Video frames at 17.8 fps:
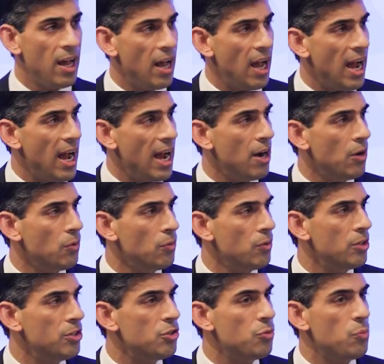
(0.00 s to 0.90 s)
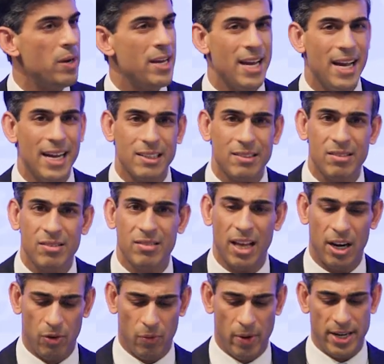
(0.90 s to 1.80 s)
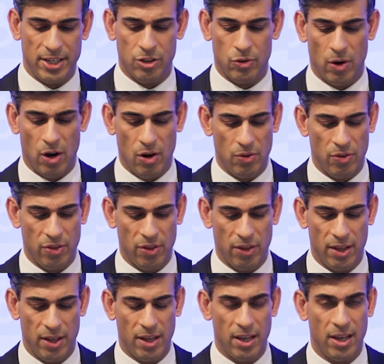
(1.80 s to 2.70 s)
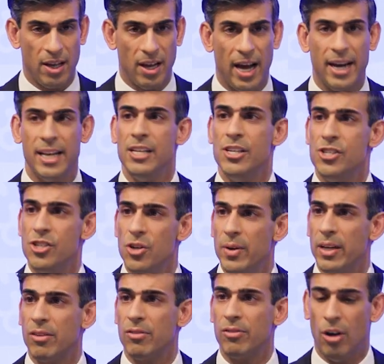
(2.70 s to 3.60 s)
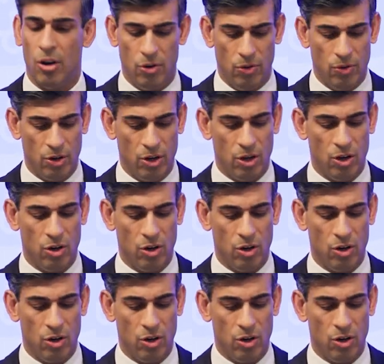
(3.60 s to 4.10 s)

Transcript: How do we accelerate growth and in doing so,